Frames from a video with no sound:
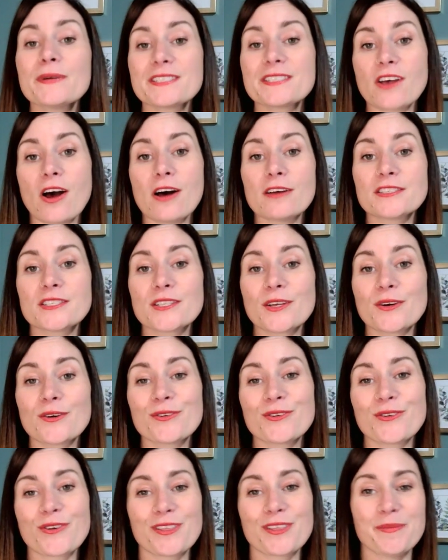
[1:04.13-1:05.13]
is also
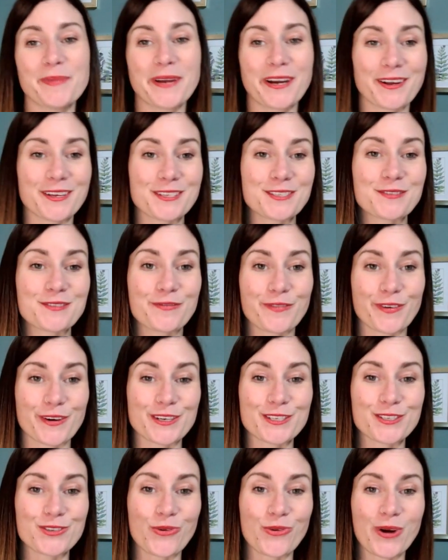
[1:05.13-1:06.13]
North America's
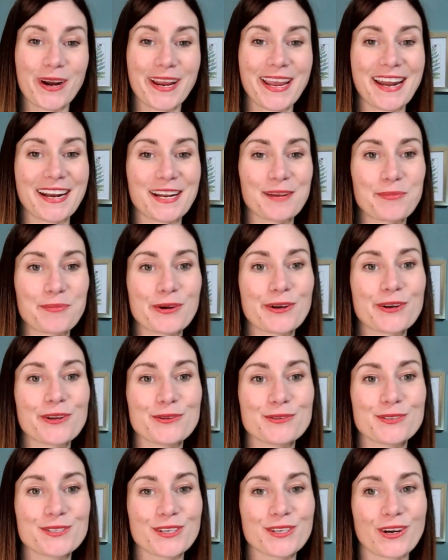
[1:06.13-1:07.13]
first organic
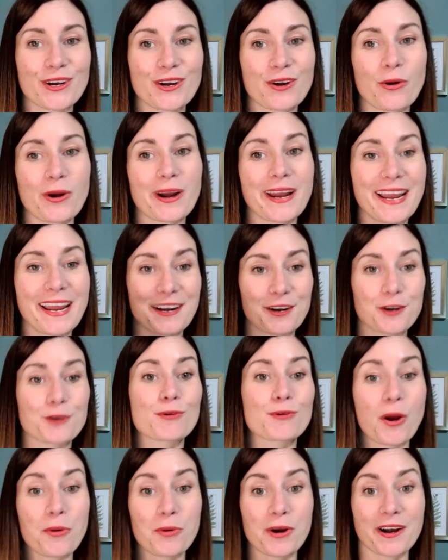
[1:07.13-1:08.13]
producer, organic
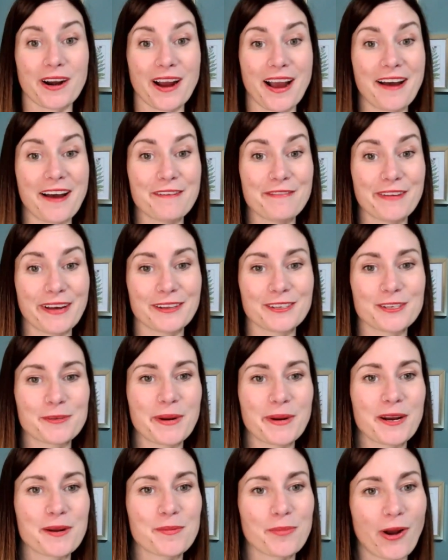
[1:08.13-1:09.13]
grower of
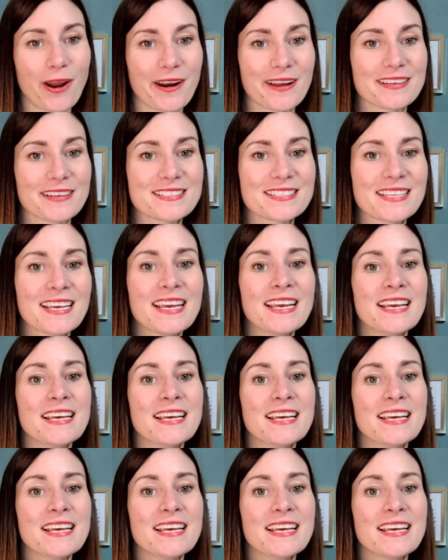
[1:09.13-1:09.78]
elderberry products.